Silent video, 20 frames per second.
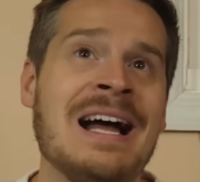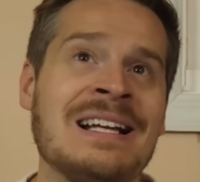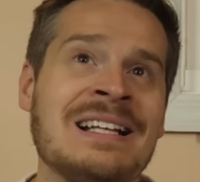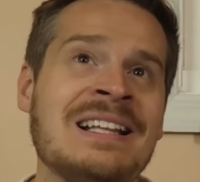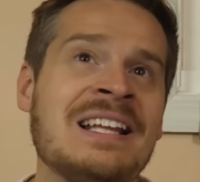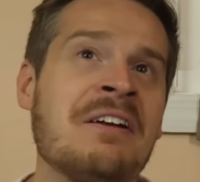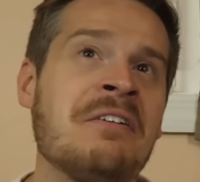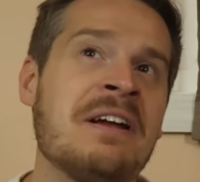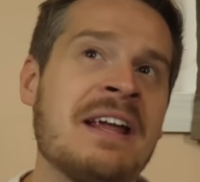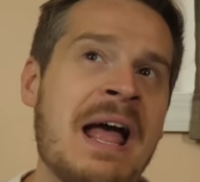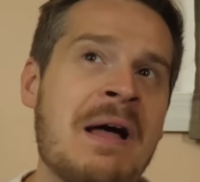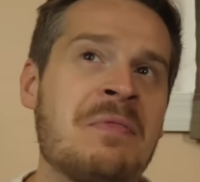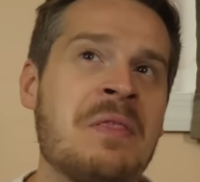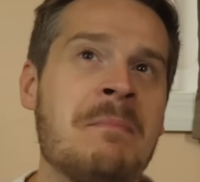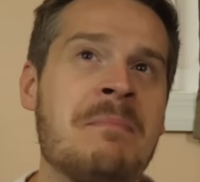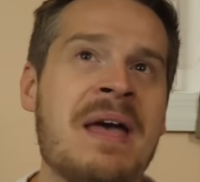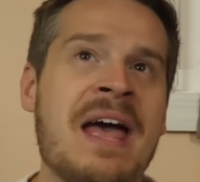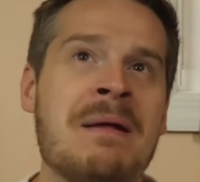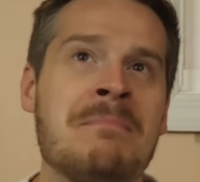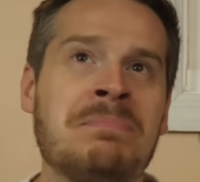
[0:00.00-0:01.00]
Clearing out
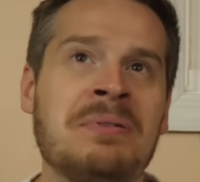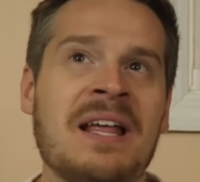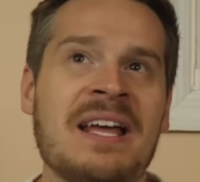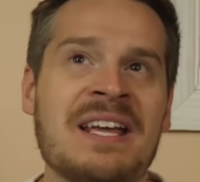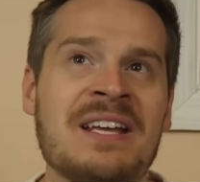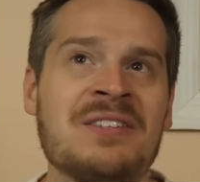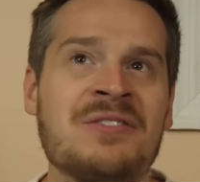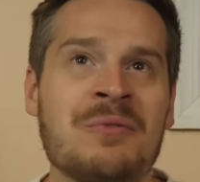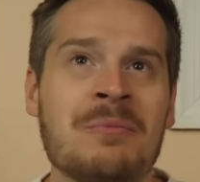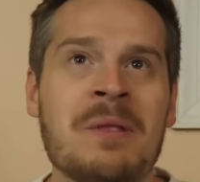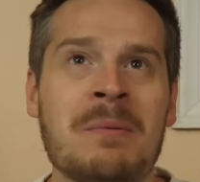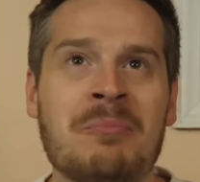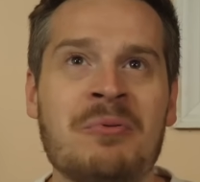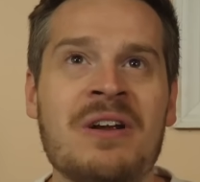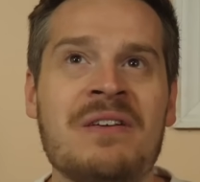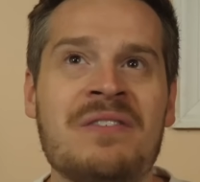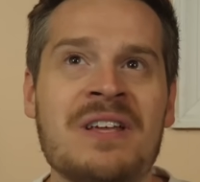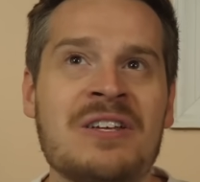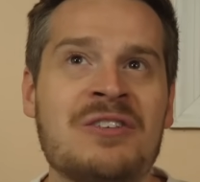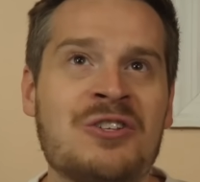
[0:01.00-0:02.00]
the bad players from the
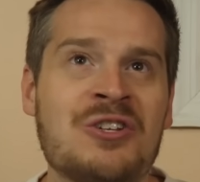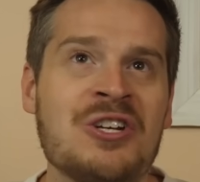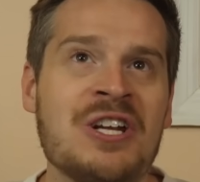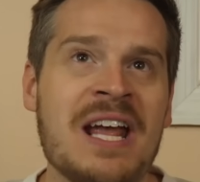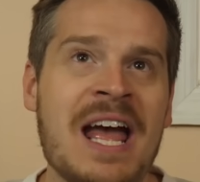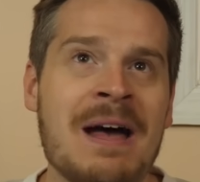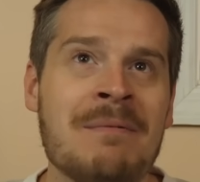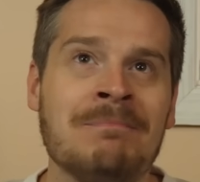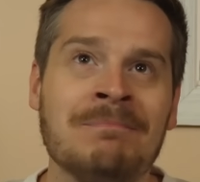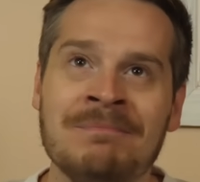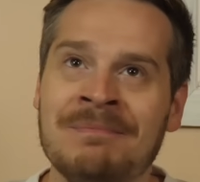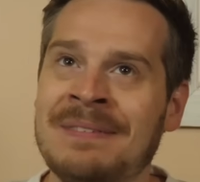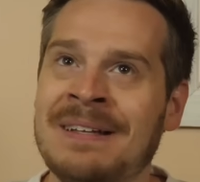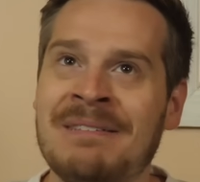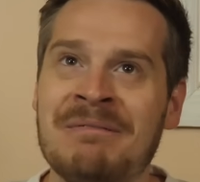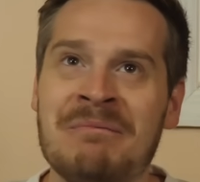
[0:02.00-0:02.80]
previous GM?